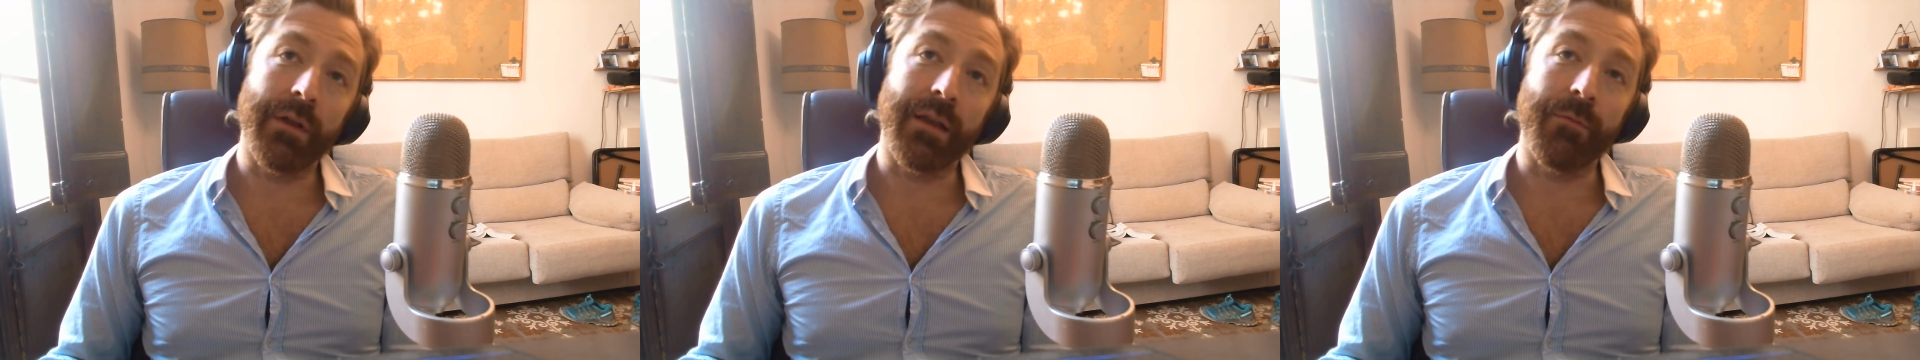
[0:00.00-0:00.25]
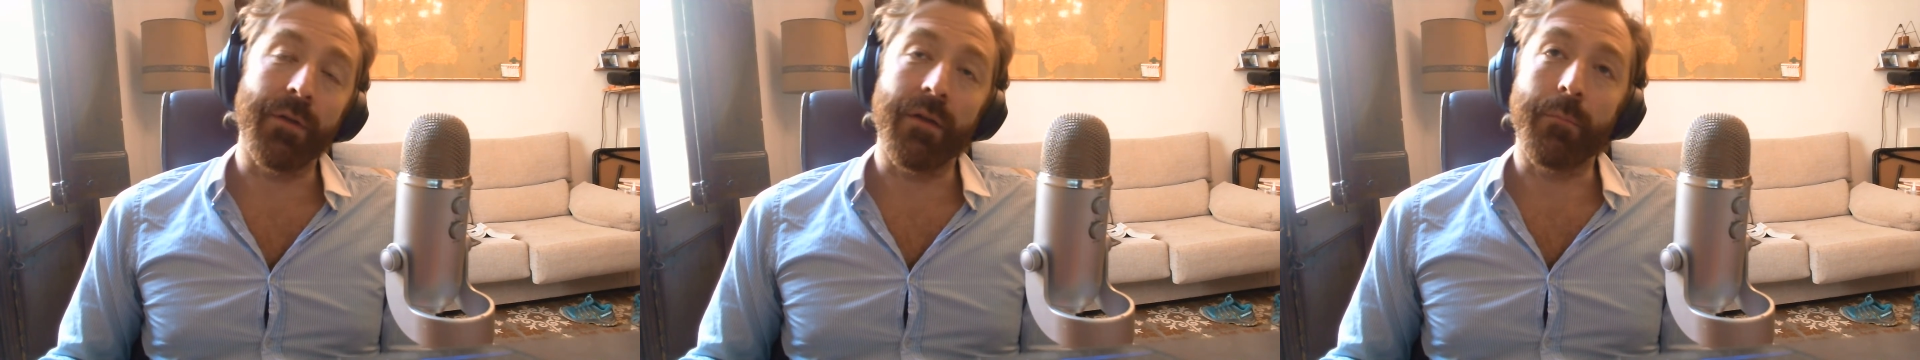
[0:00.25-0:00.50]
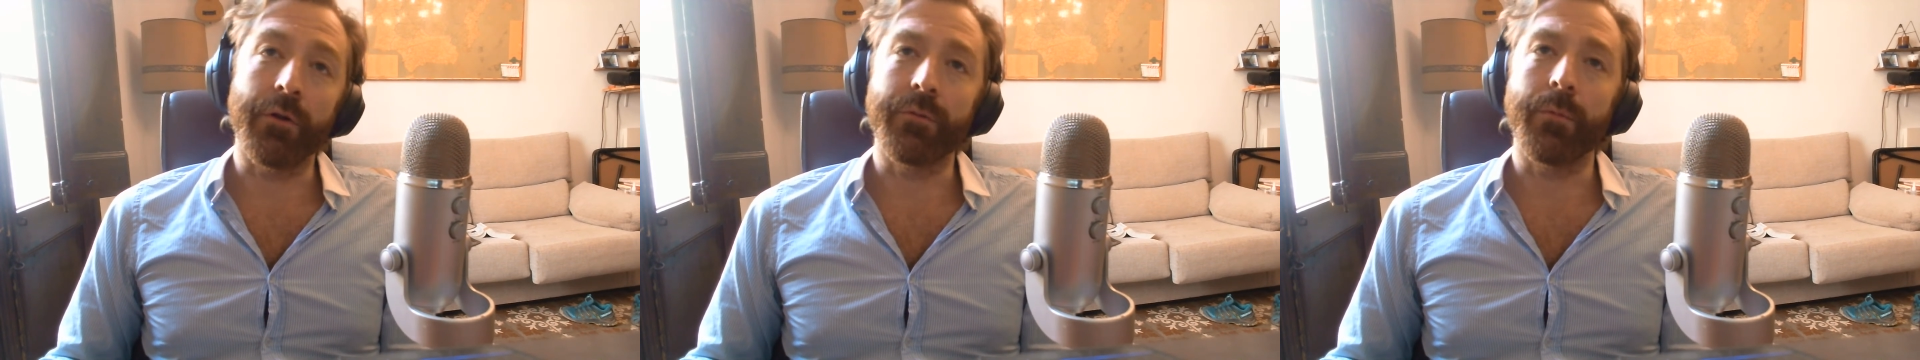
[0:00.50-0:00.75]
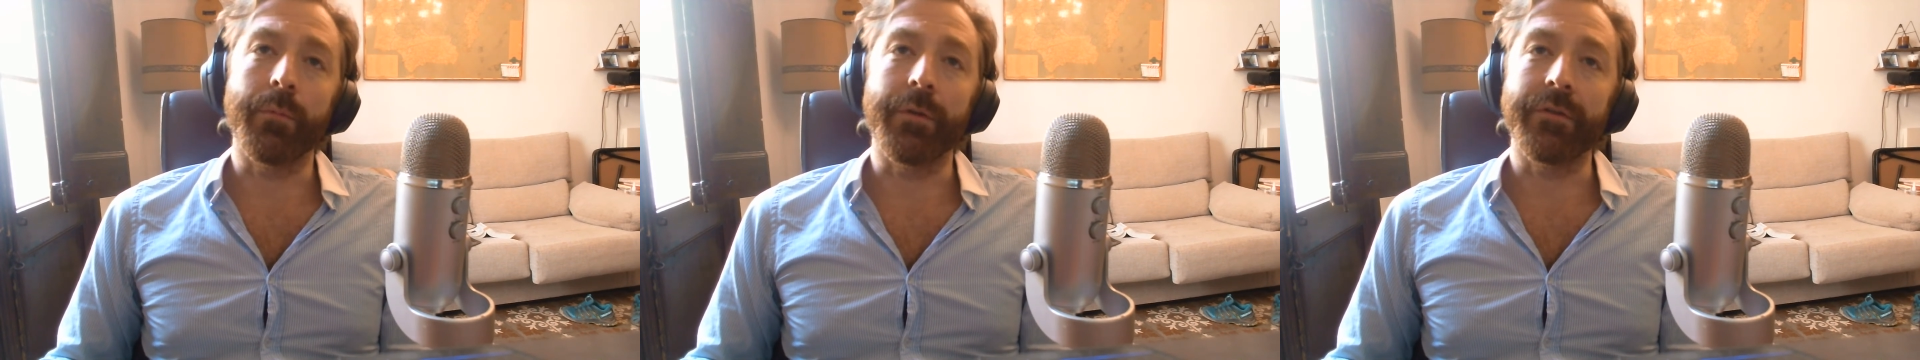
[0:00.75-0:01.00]
like if you have
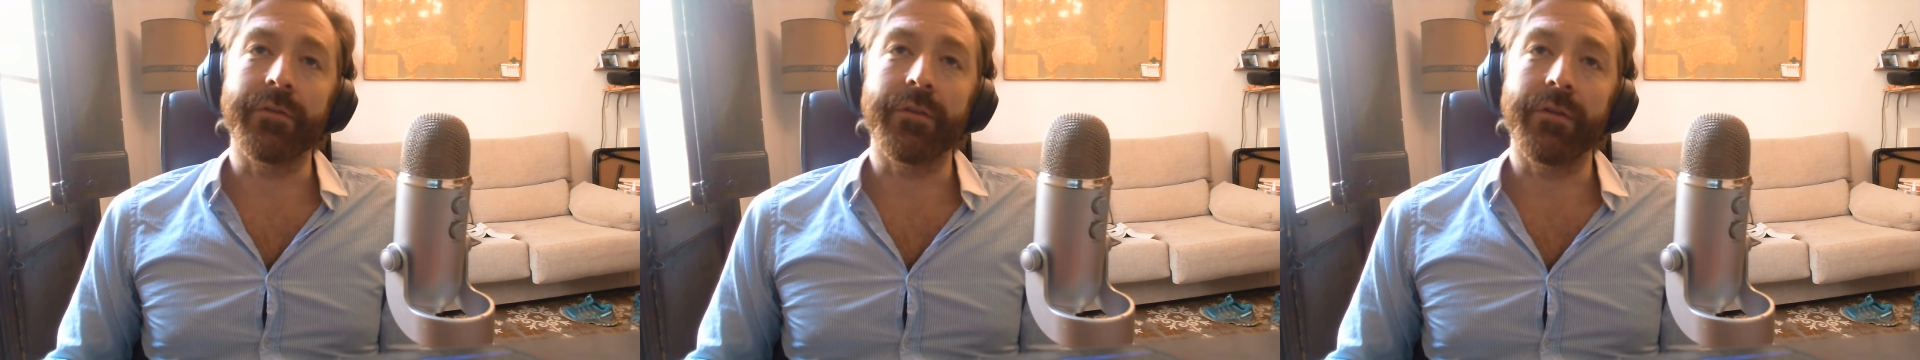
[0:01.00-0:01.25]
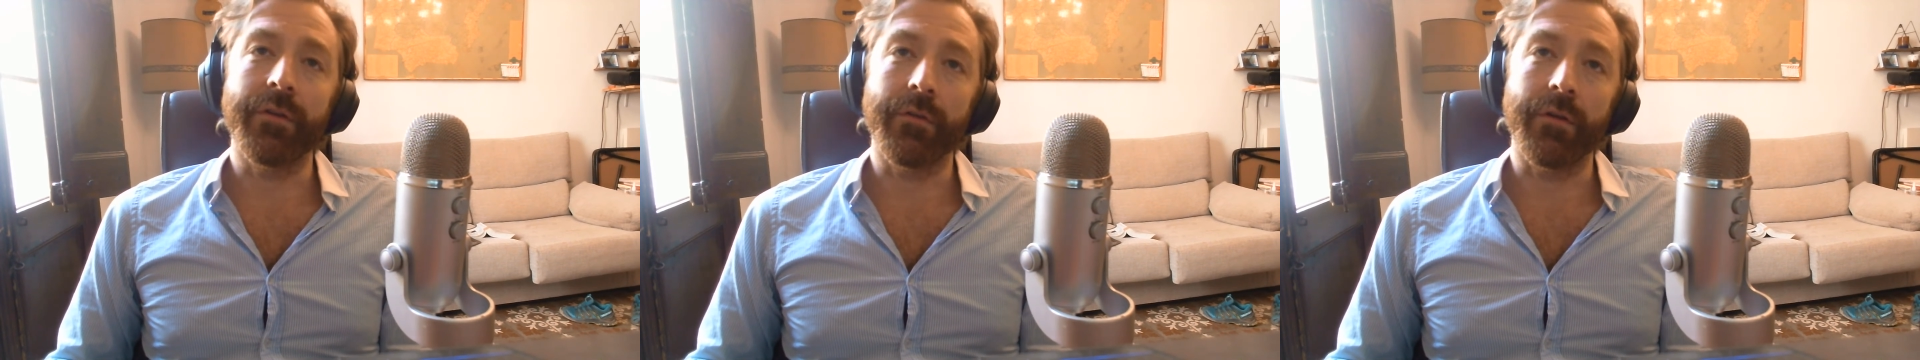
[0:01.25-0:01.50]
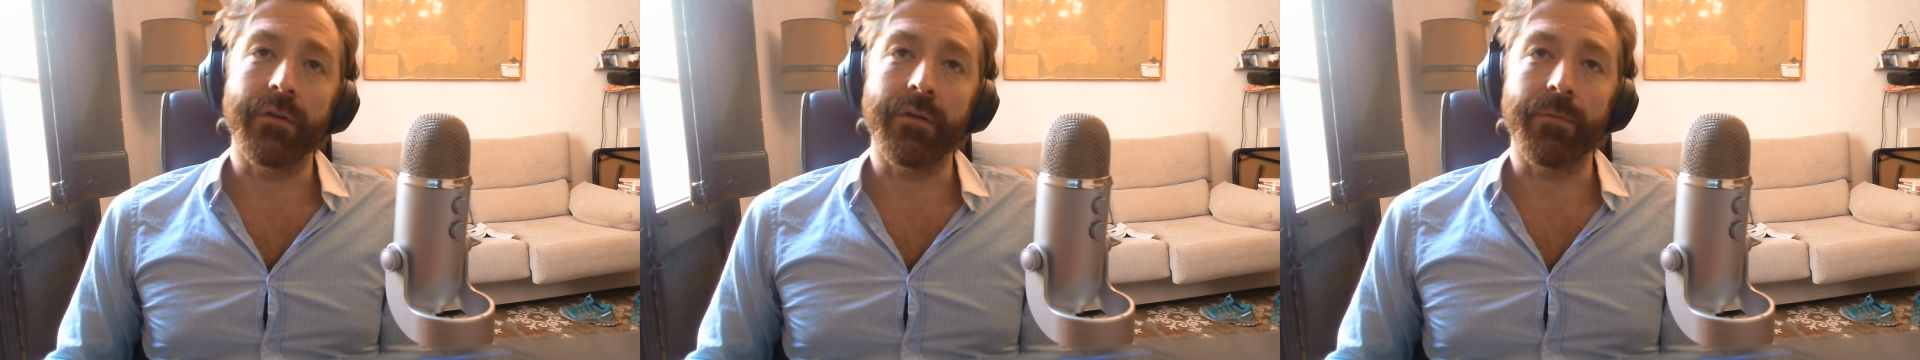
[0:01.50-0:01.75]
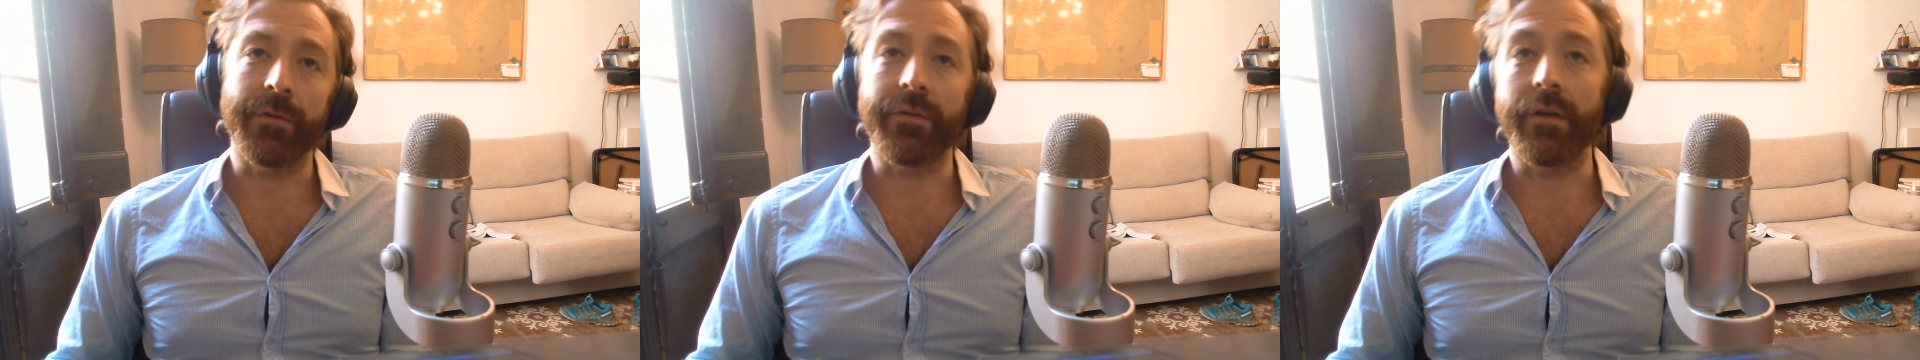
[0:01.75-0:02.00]
multiple businesses on
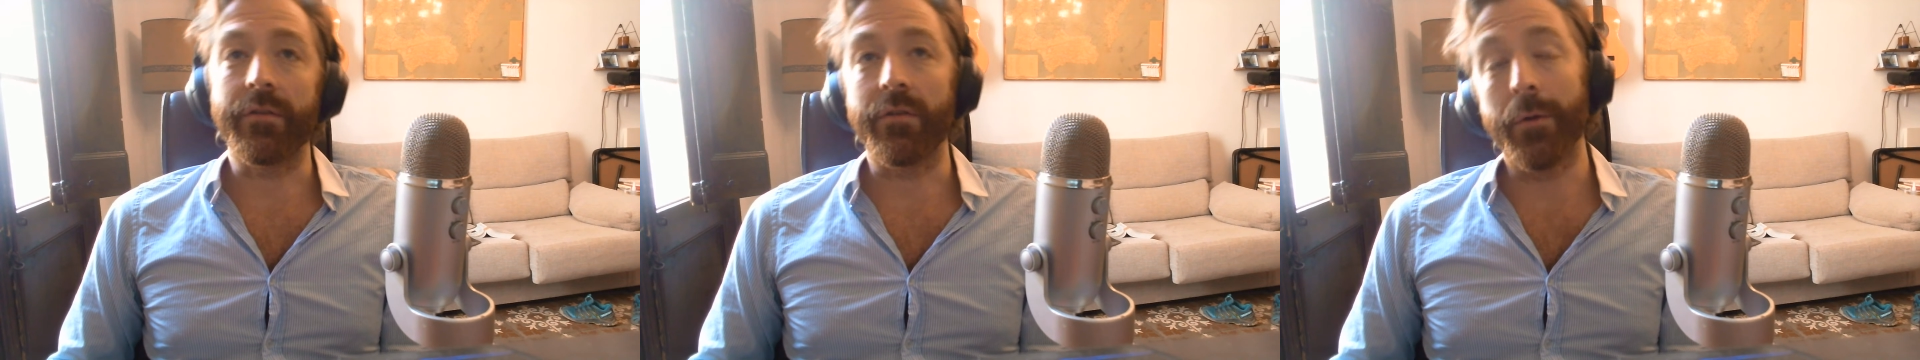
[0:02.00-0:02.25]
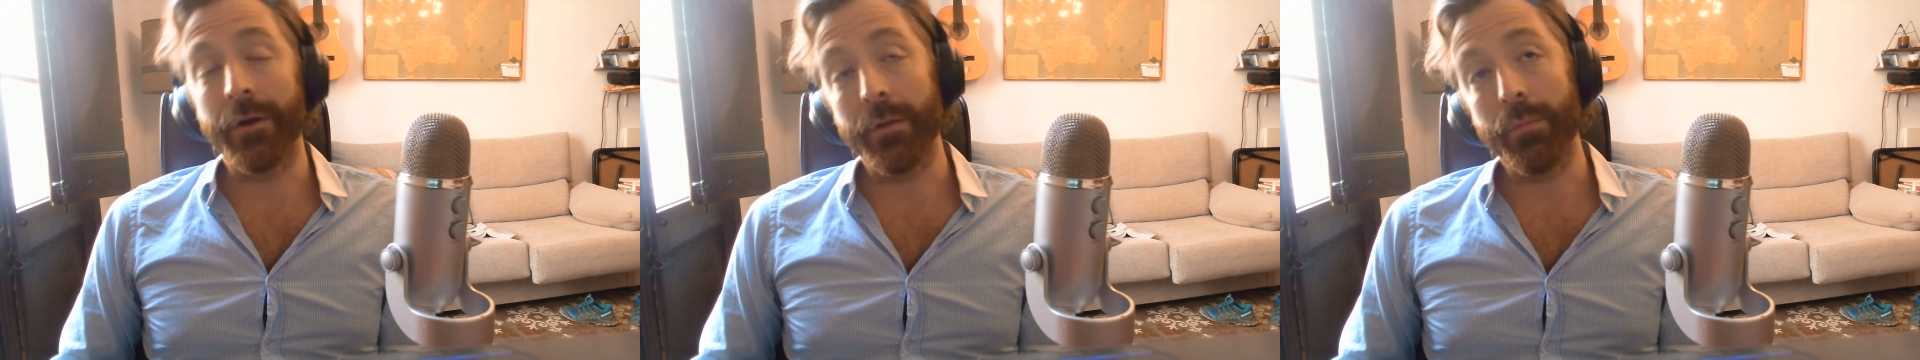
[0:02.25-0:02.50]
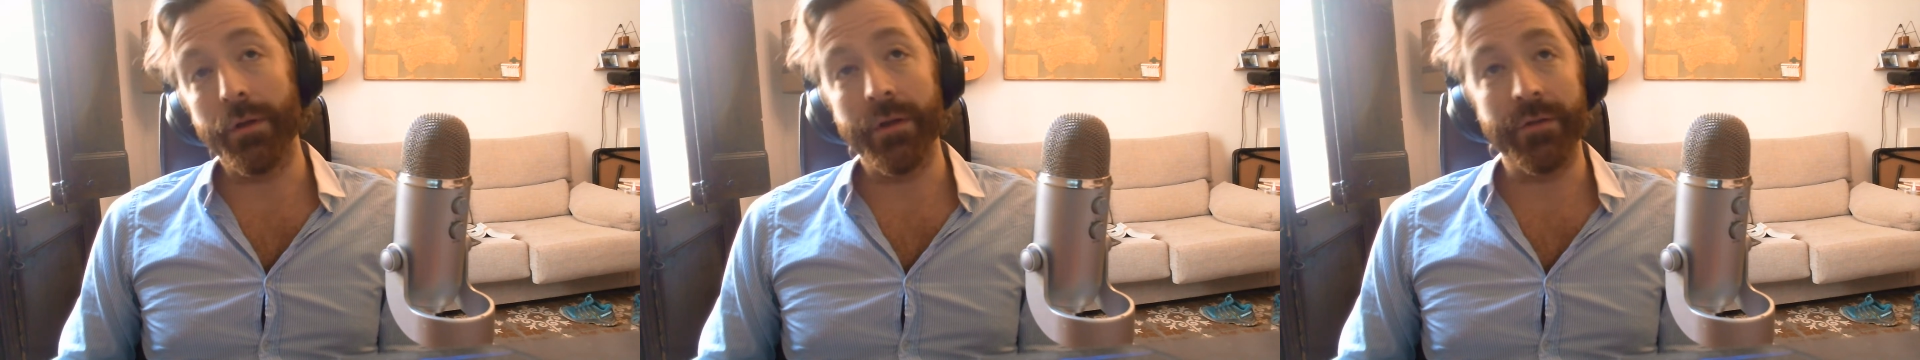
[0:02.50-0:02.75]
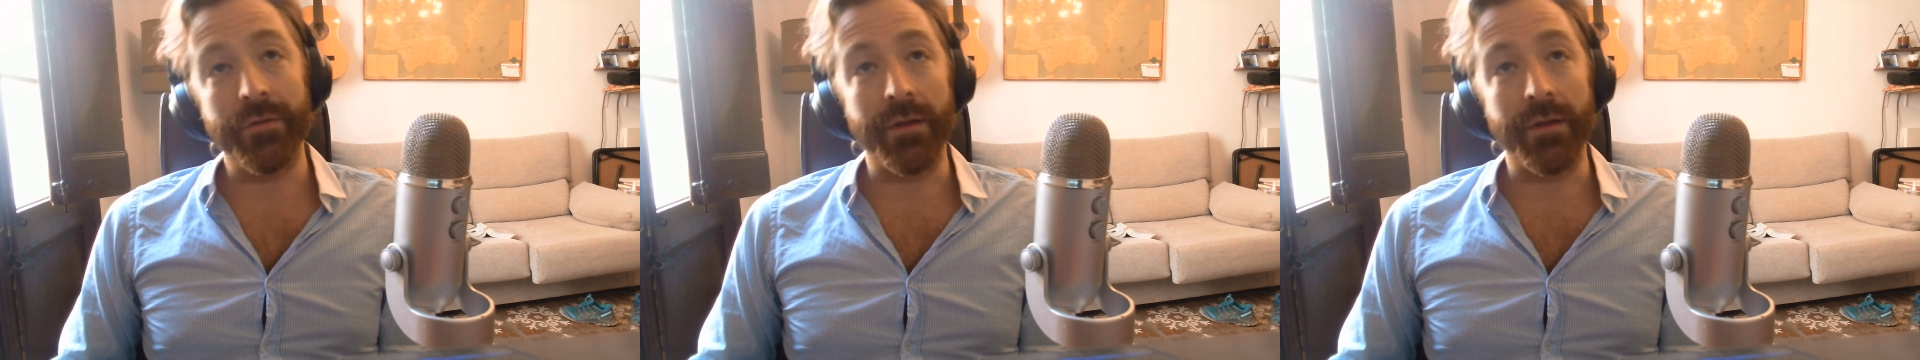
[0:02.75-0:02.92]
different sides of your marketplace,